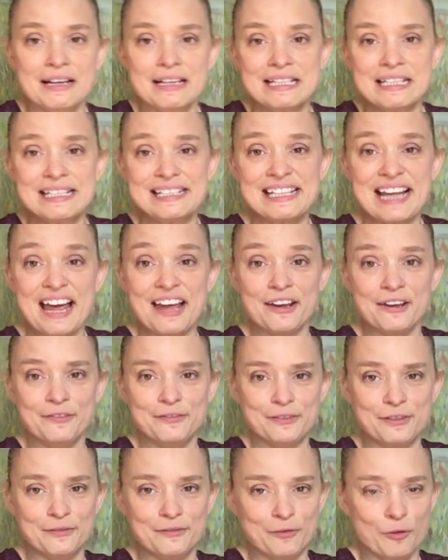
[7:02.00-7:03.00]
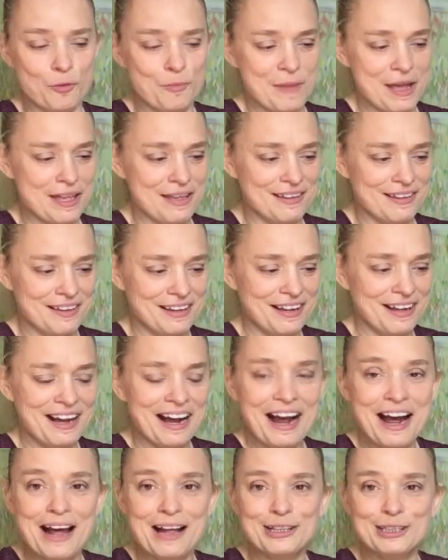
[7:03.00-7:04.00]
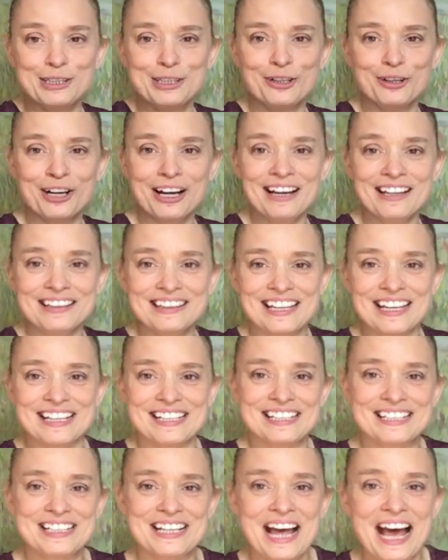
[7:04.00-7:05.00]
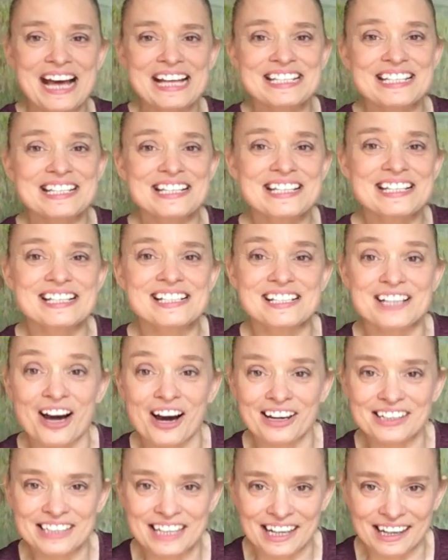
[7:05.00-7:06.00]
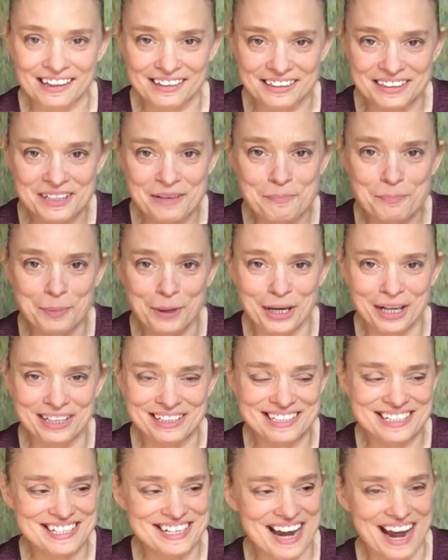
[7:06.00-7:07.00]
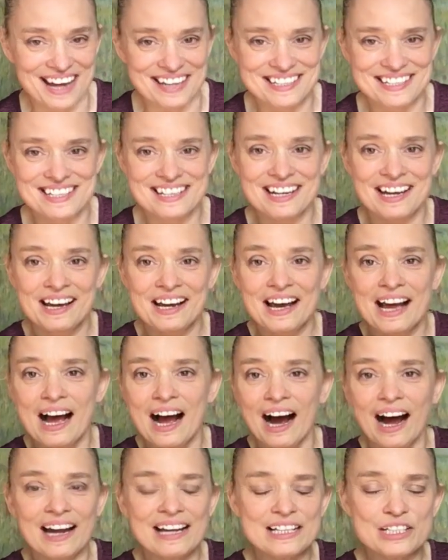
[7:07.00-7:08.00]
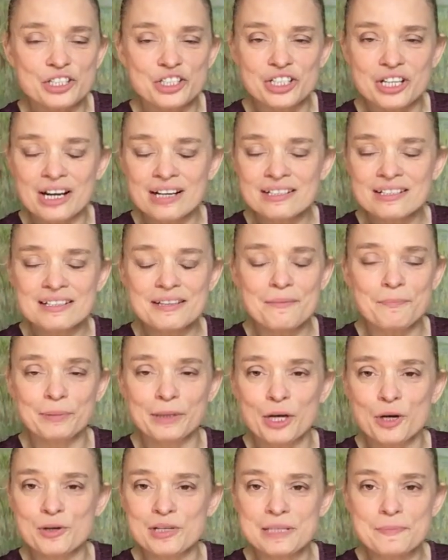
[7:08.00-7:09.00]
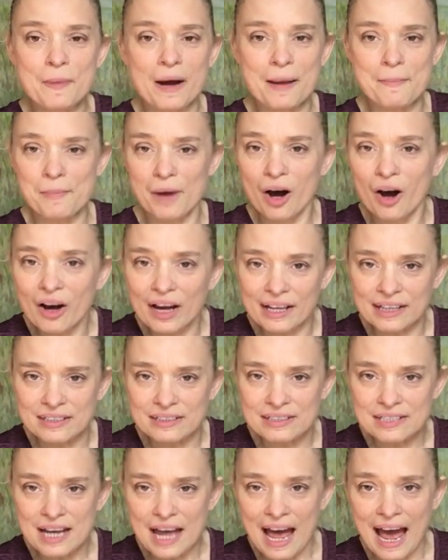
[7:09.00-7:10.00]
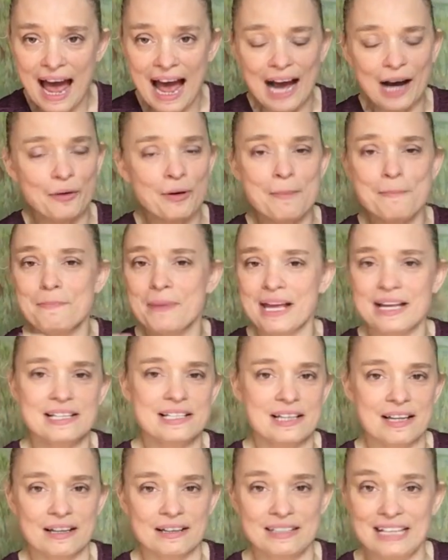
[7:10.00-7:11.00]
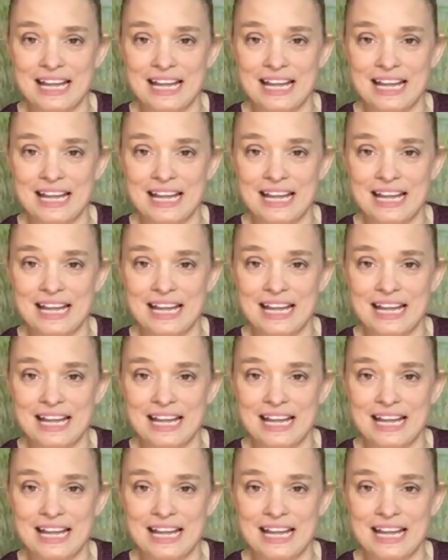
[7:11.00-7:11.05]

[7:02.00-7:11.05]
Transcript: saved for me. Look at this stunning bird's nest. It just blows my mind how amazing